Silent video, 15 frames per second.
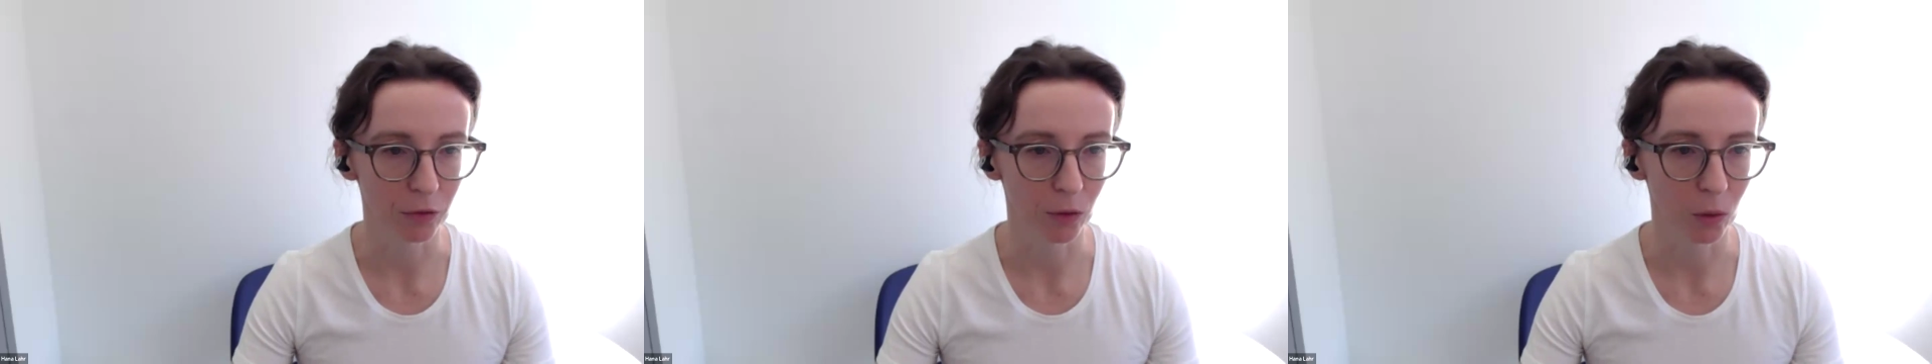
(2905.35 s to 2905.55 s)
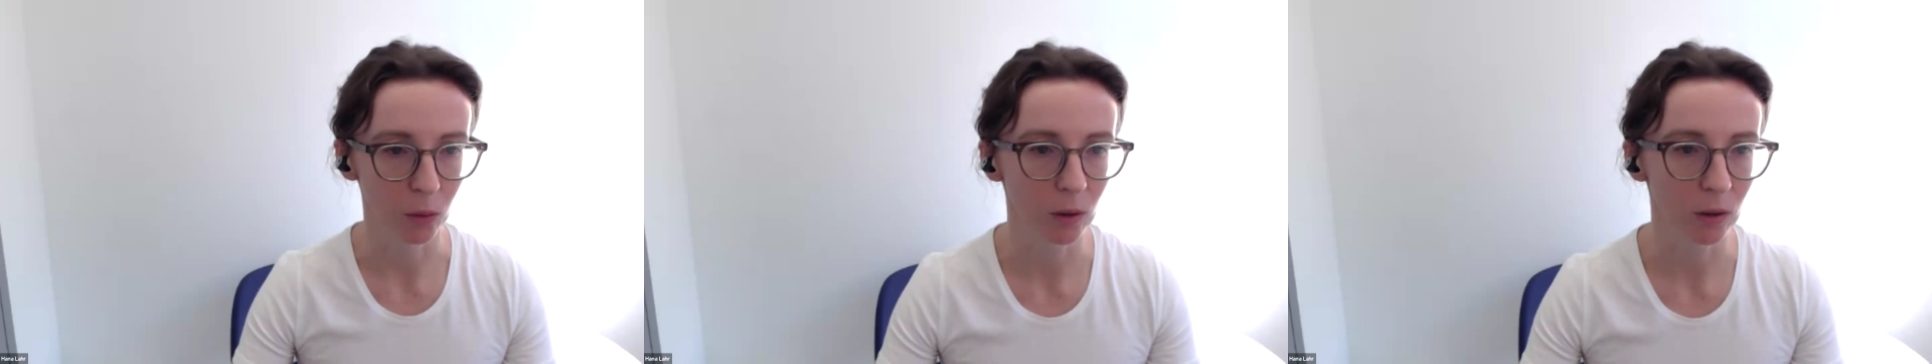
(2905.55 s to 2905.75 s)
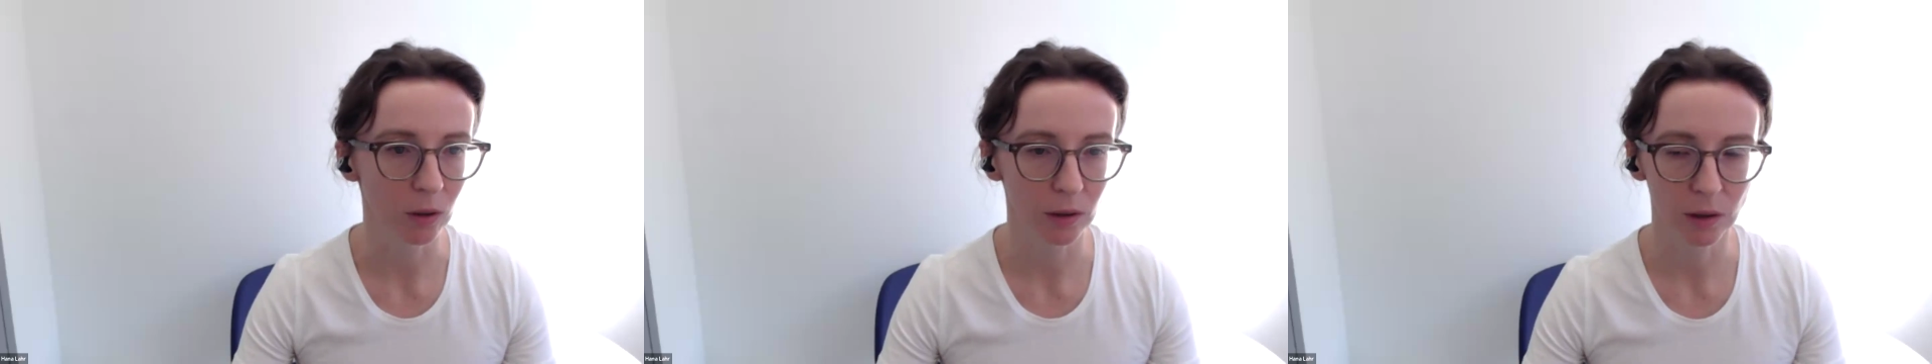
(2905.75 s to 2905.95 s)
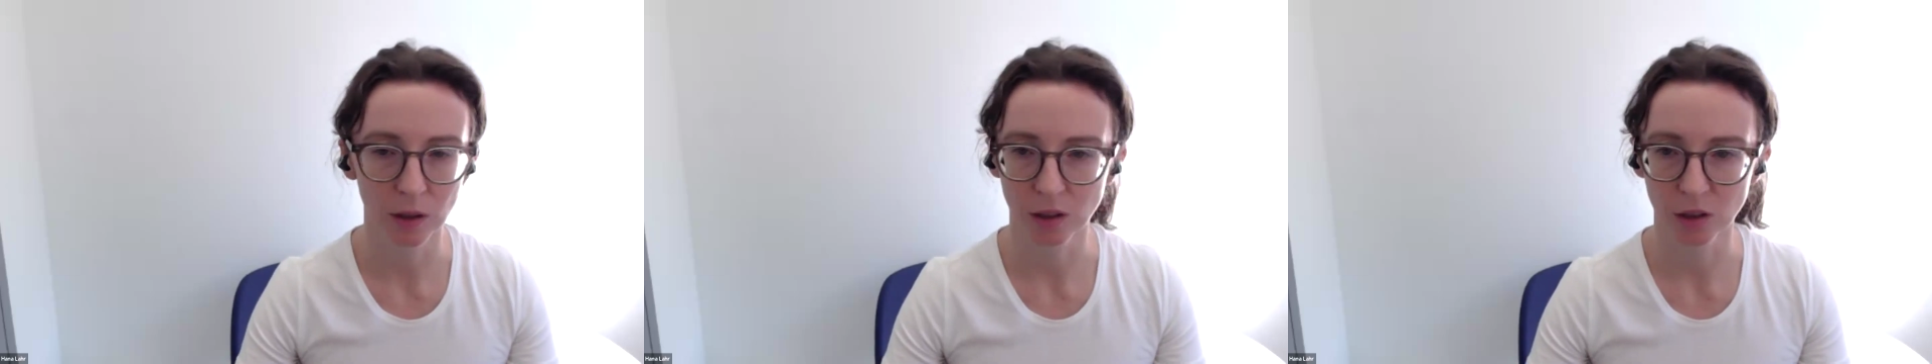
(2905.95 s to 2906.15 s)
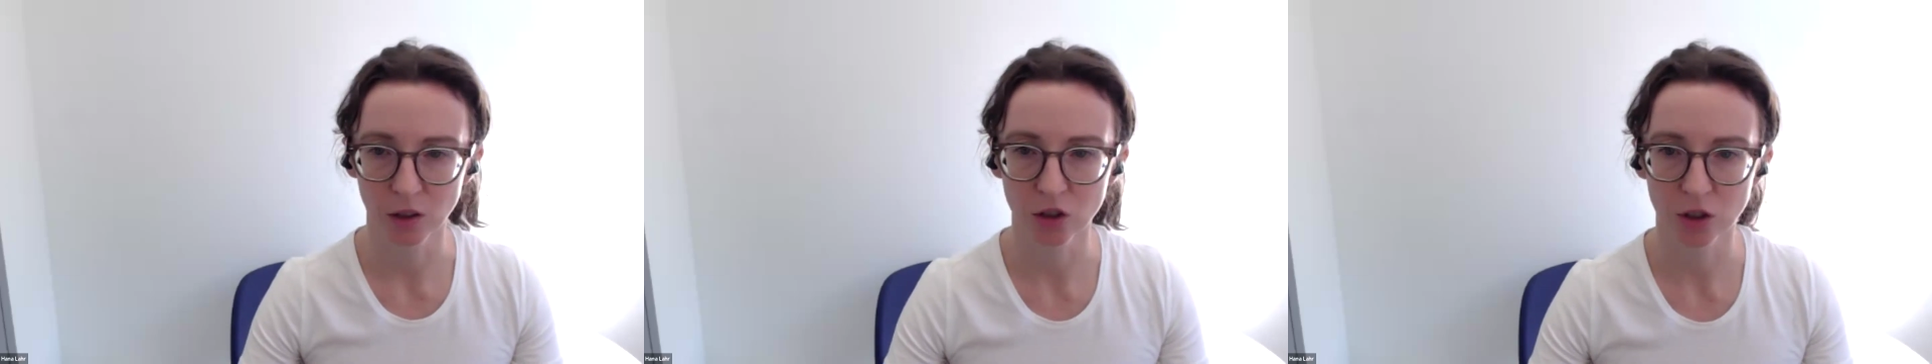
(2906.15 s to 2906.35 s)
4 and
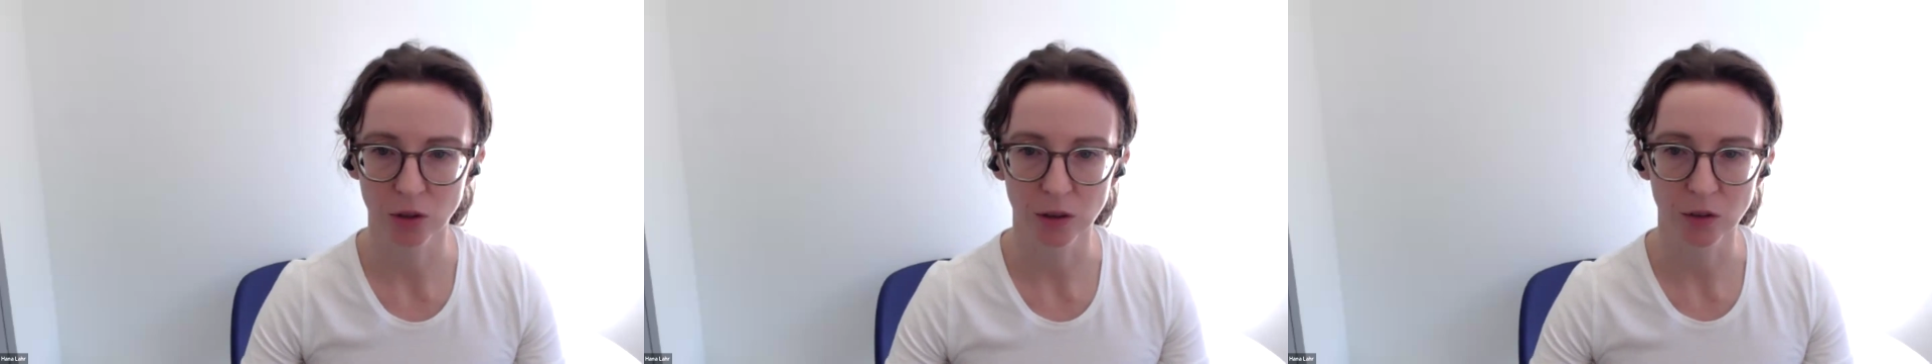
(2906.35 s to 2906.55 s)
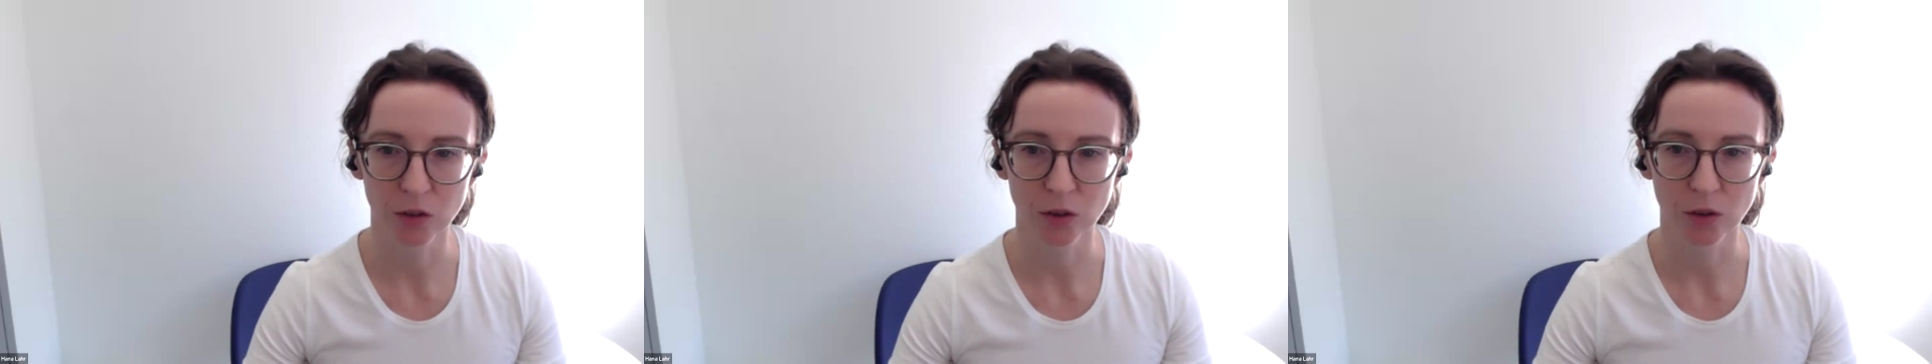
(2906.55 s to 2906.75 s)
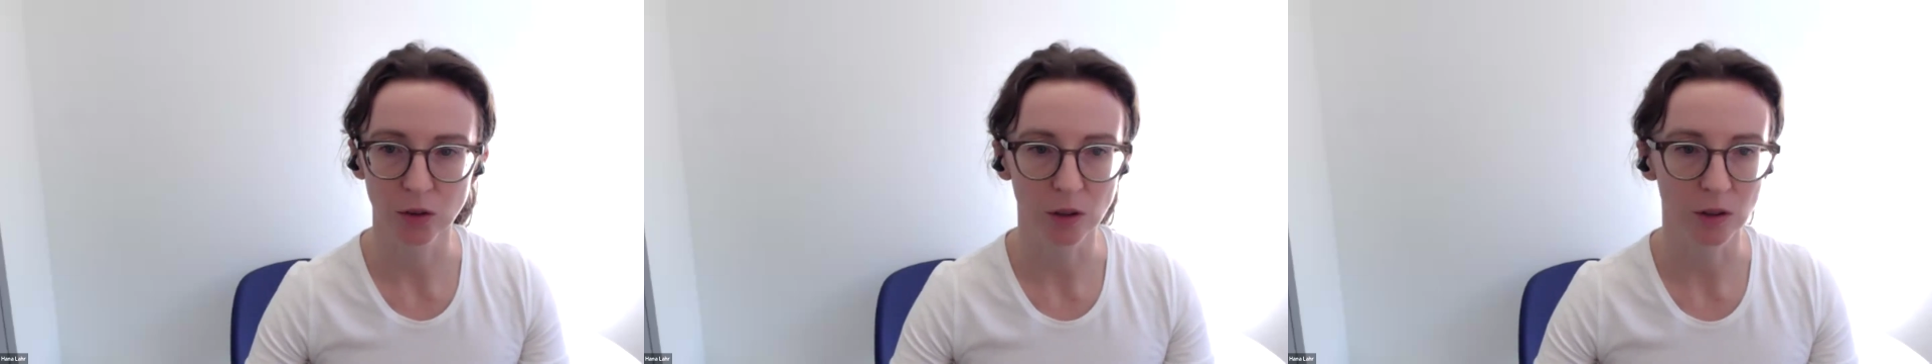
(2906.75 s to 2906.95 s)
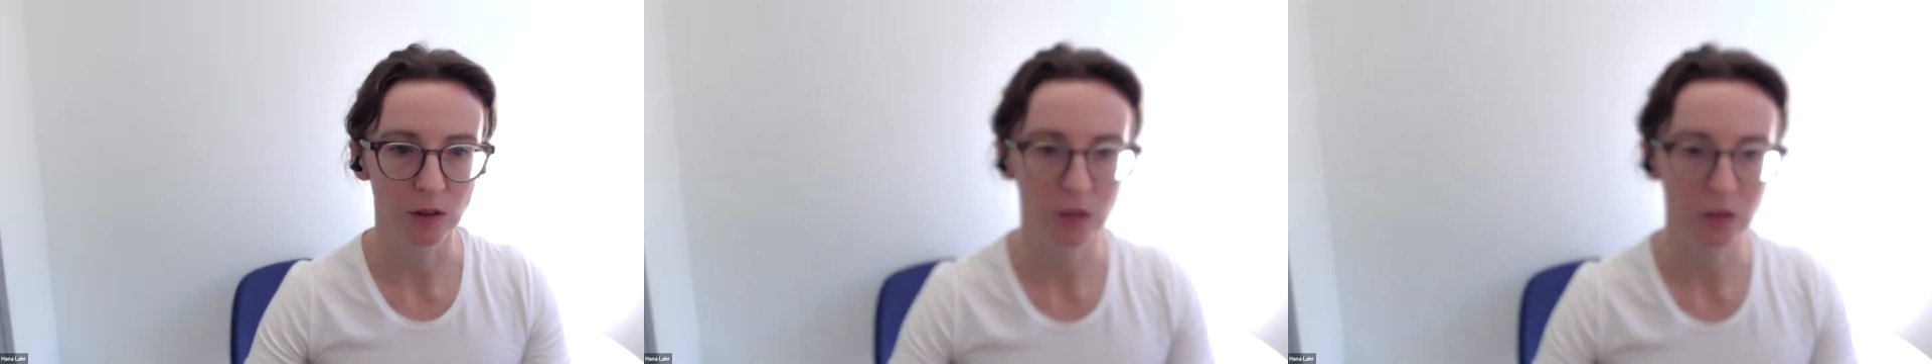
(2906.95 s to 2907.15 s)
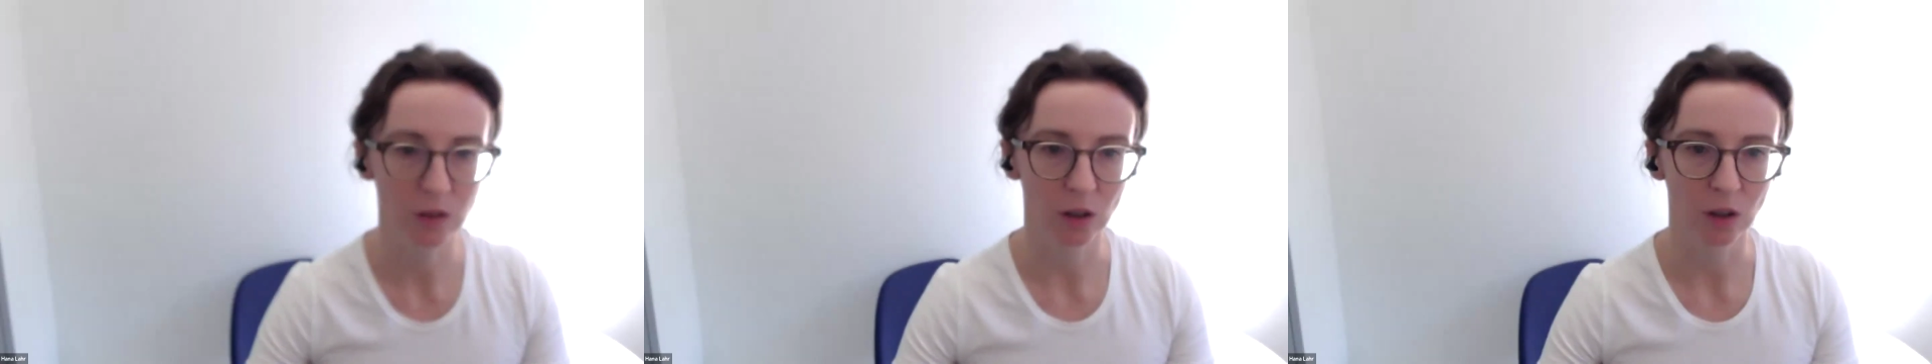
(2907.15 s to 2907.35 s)
ensuring
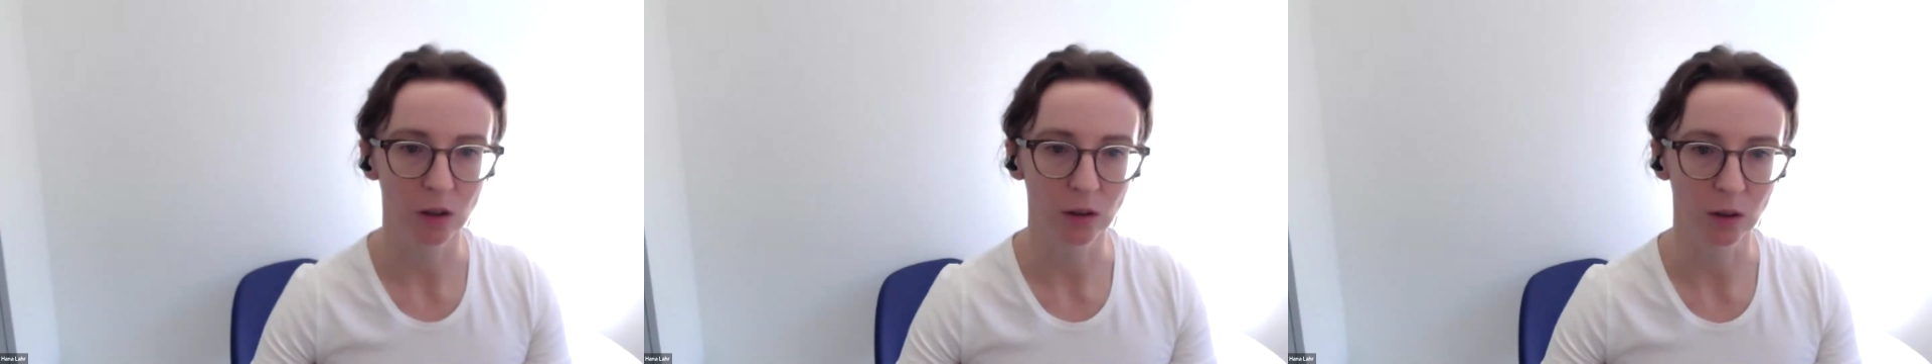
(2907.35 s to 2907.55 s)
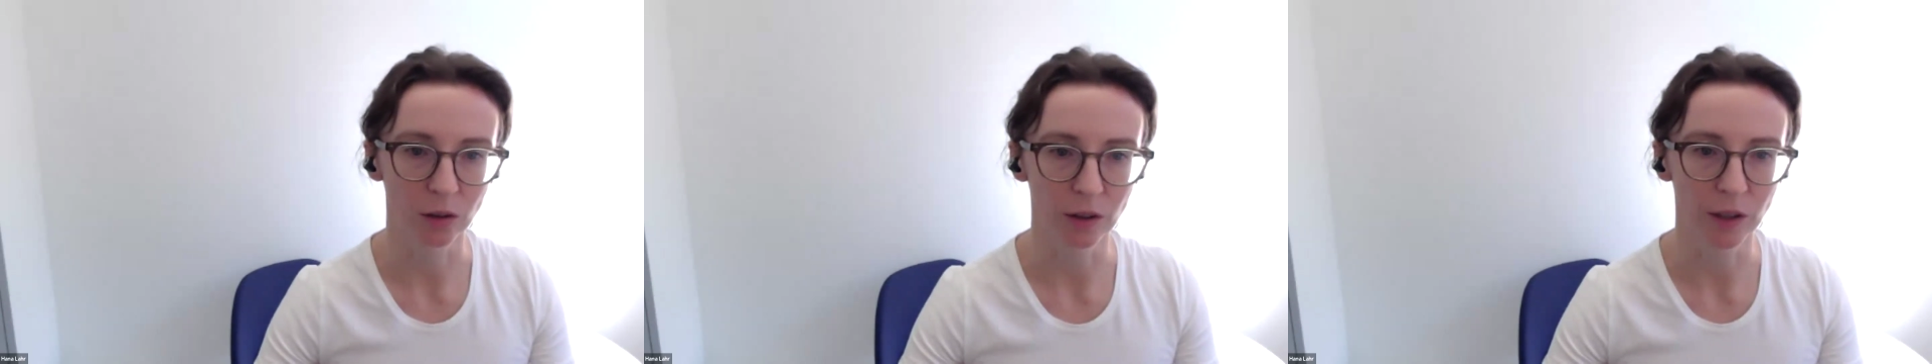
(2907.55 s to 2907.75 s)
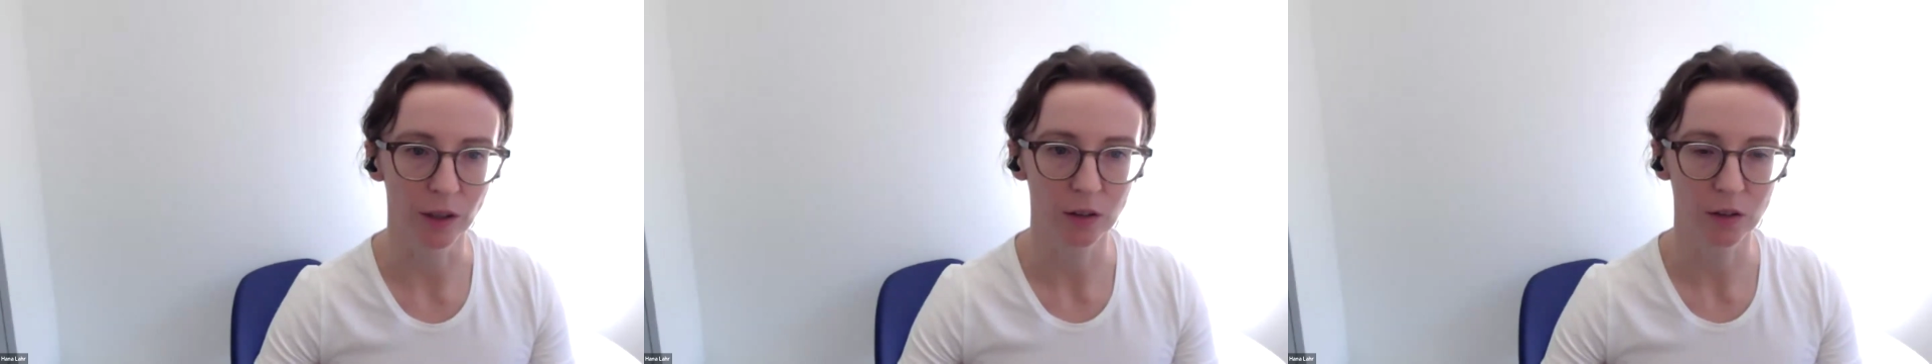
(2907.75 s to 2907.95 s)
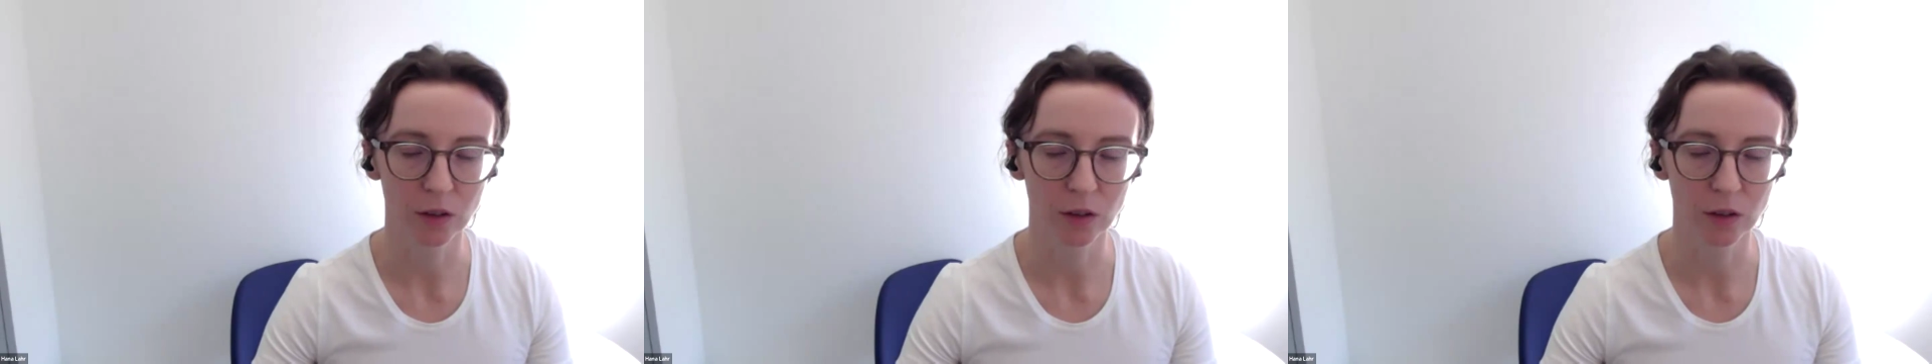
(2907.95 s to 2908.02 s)
students are learning.